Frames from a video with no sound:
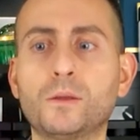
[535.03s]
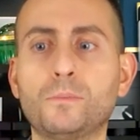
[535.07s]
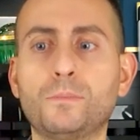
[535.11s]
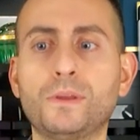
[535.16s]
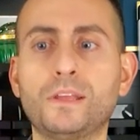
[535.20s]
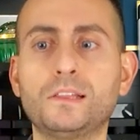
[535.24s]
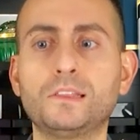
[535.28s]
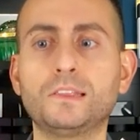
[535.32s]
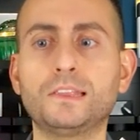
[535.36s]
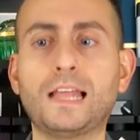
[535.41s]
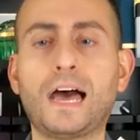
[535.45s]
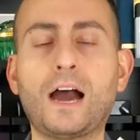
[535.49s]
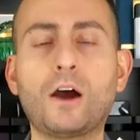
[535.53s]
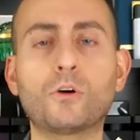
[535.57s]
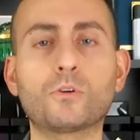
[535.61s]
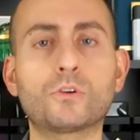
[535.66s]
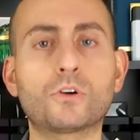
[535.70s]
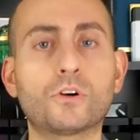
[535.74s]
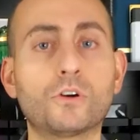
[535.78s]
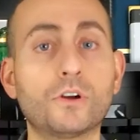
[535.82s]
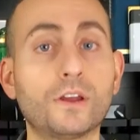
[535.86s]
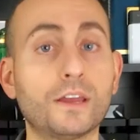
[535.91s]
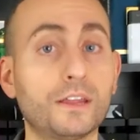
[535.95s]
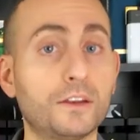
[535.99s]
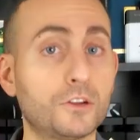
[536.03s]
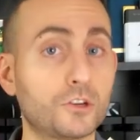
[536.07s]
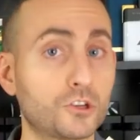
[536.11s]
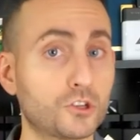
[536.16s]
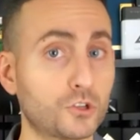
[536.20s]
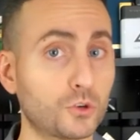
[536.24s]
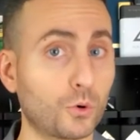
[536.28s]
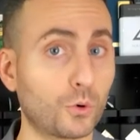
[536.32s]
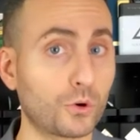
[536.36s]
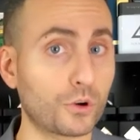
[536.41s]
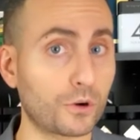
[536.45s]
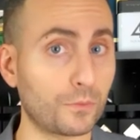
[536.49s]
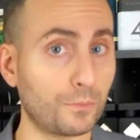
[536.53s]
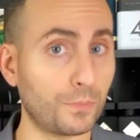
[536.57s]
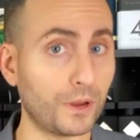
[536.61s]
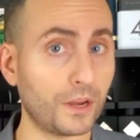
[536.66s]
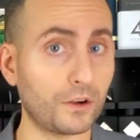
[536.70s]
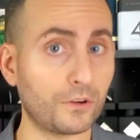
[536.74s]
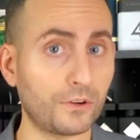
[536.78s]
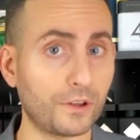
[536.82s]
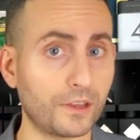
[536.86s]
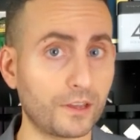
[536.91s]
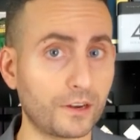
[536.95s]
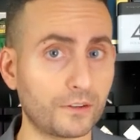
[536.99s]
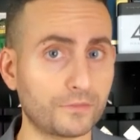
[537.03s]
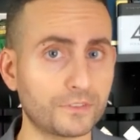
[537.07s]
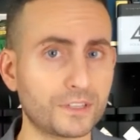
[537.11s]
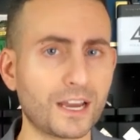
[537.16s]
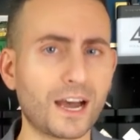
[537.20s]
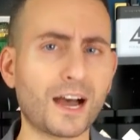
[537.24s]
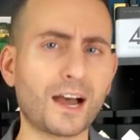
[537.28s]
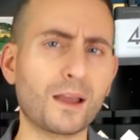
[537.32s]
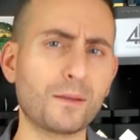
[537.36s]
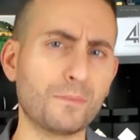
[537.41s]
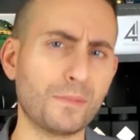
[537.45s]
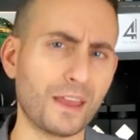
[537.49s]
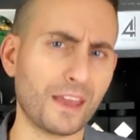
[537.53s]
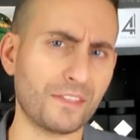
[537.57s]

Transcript: to be louder in a shorter period of time,